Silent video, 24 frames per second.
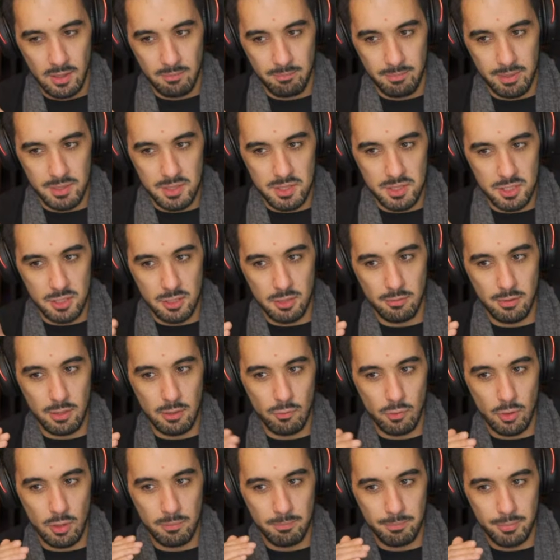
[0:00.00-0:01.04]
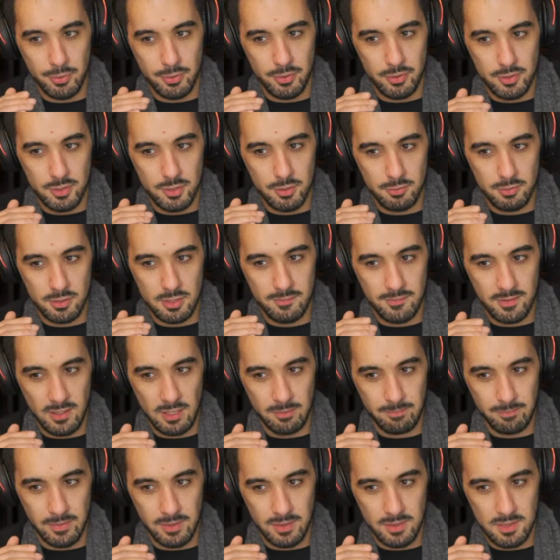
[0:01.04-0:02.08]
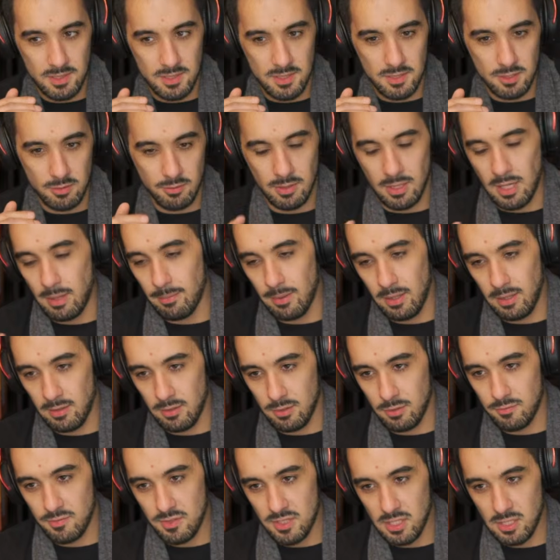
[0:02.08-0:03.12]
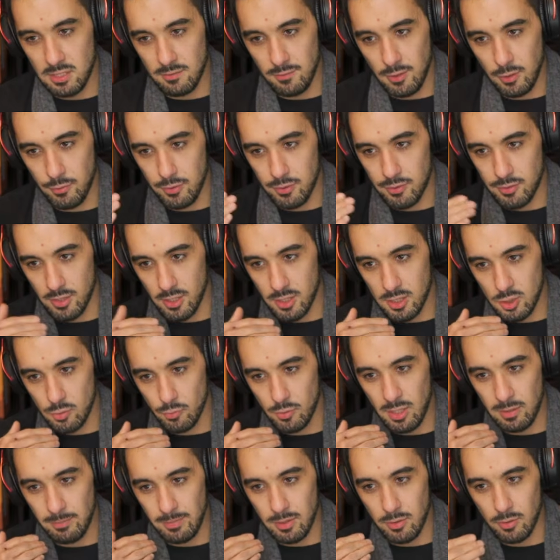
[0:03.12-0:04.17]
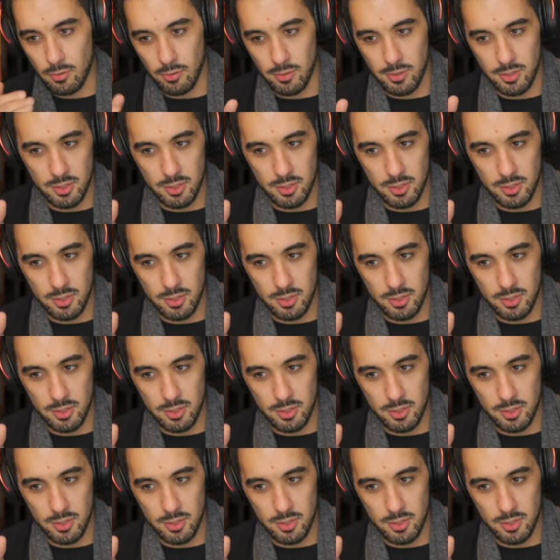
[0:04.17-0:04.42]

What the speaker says: But during 1.2 developments, I mean, you've seen the fluid truck, so why be coy?